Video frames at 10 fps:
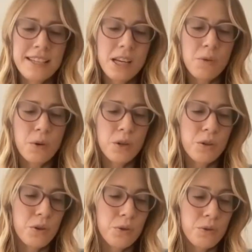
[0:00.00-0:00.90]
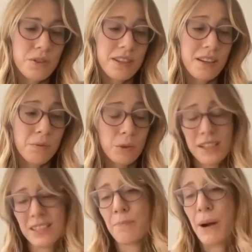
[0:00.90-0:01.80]
someone who was like really
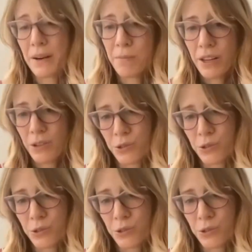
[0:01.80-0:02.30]
inspired by the